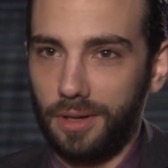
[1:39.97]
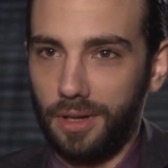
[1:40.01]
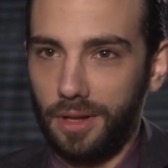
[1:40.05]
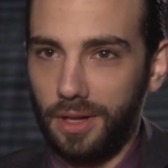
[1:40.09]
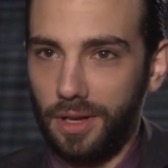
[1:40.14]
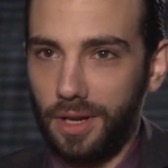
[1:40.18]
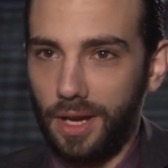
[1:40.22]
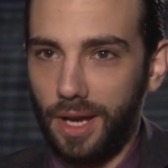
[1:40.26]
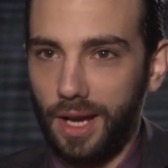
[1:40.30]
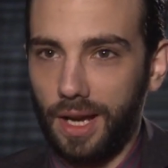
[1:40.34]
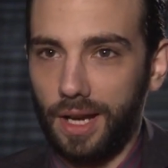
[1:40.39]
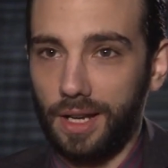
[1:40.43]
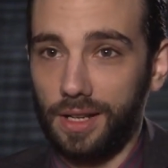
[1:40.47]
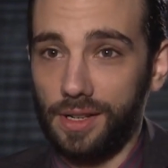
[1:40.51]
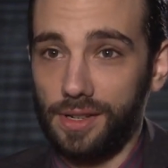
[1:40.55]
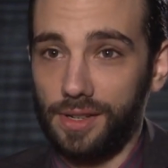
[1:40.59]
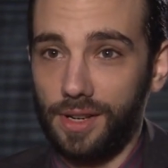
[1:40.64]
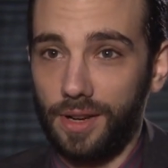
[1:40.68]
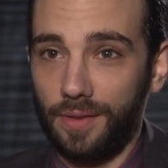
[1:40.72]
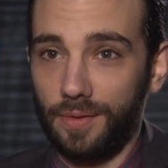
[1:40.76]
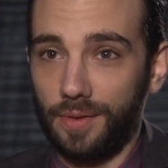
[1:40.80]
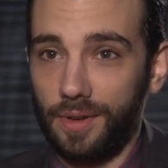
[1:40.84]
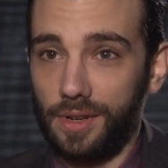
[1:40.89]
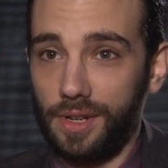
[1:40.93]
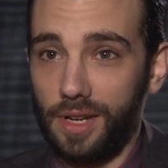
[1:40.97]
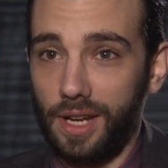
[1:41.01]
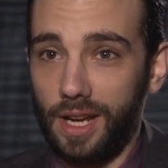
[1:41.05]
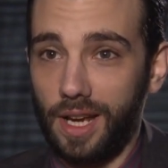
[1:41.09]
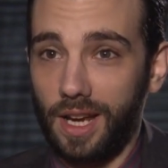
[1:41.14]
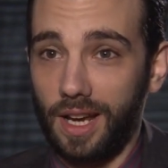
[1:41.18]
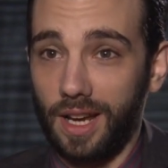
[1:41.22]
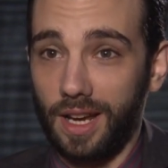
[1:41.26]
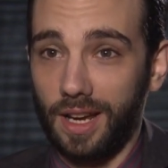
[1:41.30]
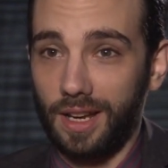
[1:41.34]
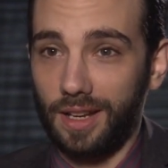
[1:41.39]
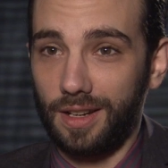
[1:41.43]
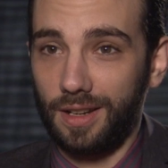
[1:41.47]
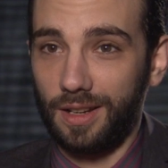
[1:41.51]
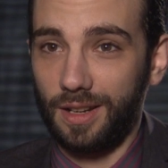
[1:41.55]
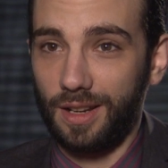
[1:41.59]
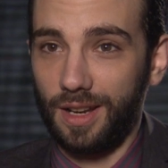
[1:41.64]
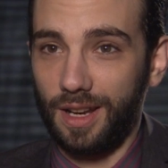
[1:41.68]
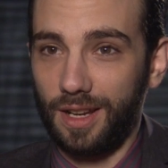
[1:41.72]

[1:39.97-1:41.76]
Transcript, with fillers: to the nines every day in,